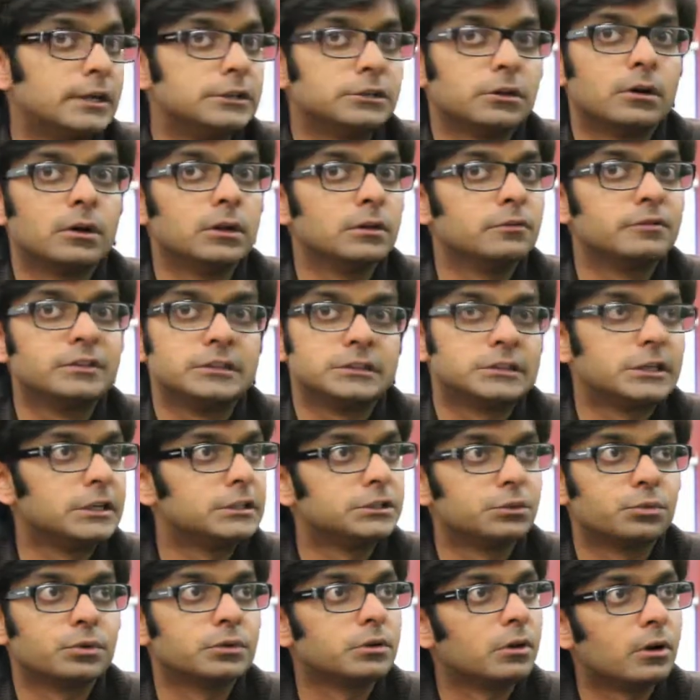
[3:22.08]
all of these kids
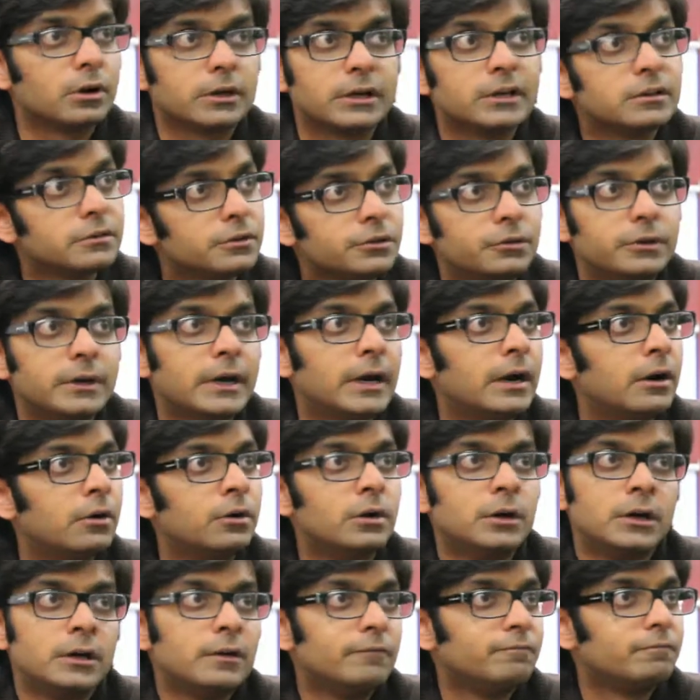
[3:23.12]
that we're talking to now,
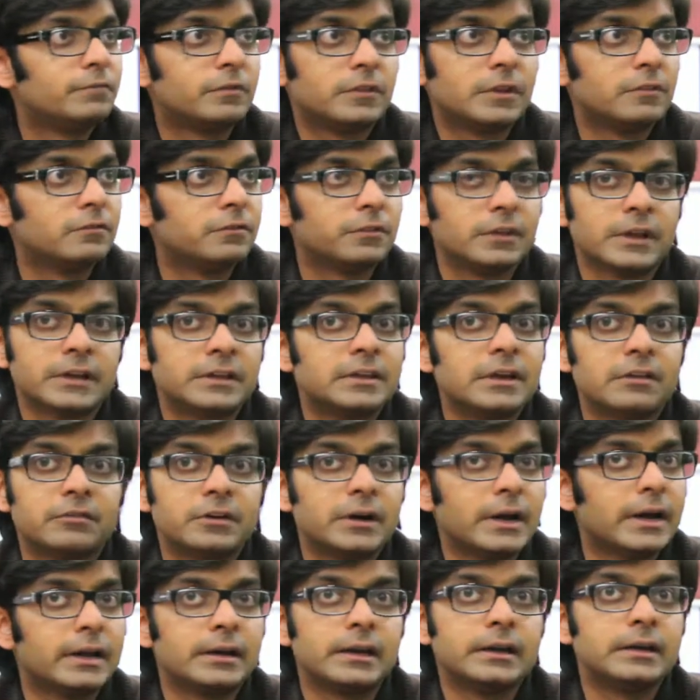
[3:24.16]
they've never
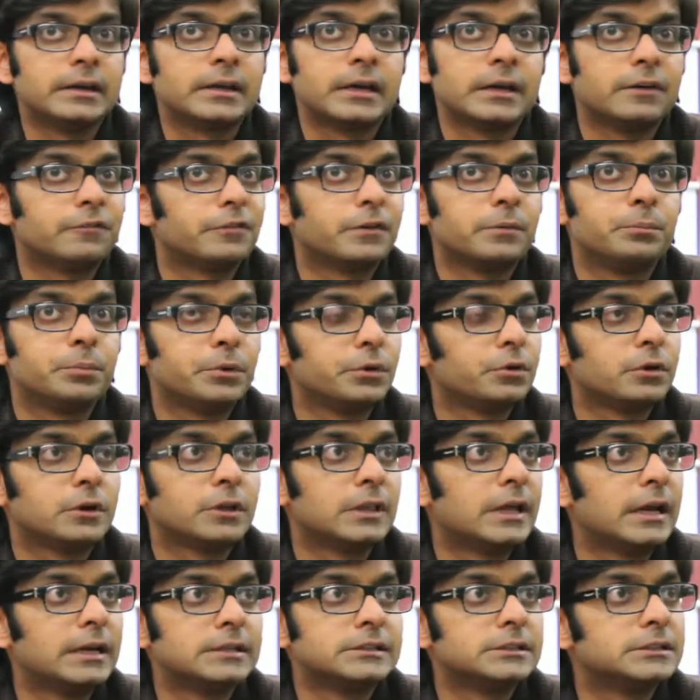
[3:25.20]
had any kind of computer
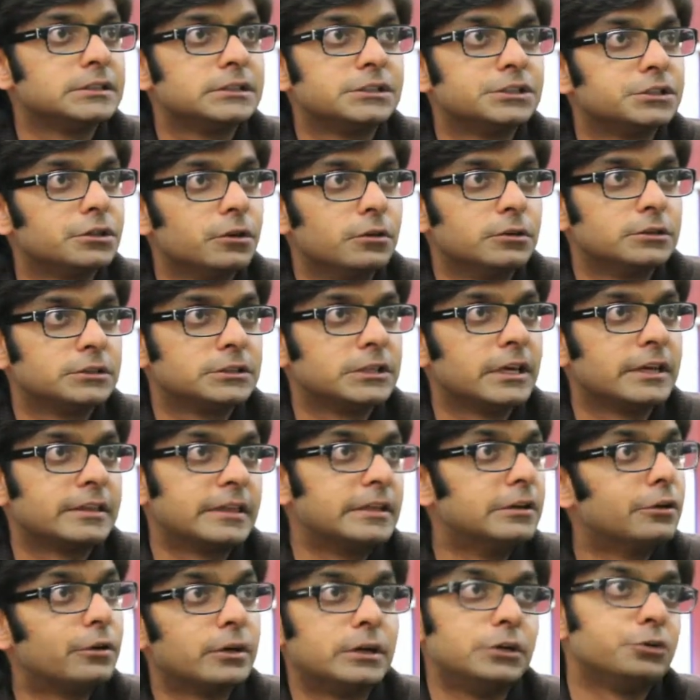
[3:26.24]
classes, and so it's
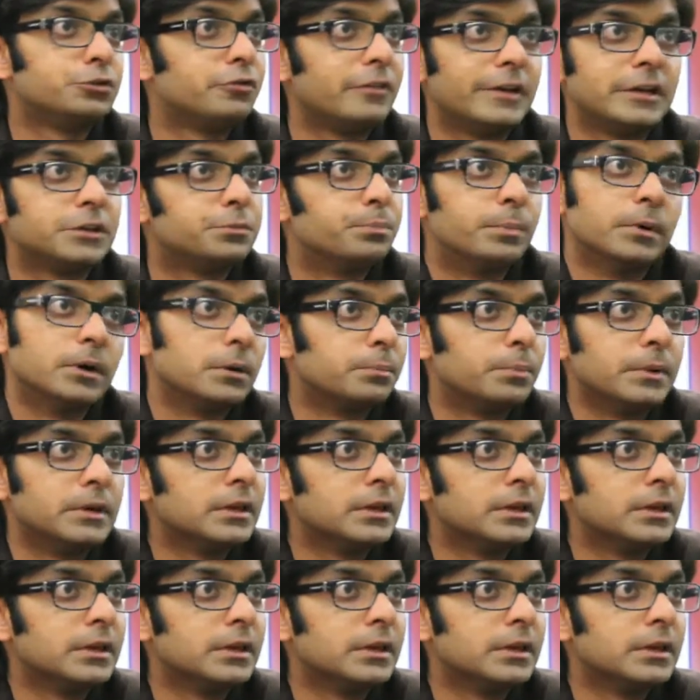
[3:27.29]
they know how to use Facebook, but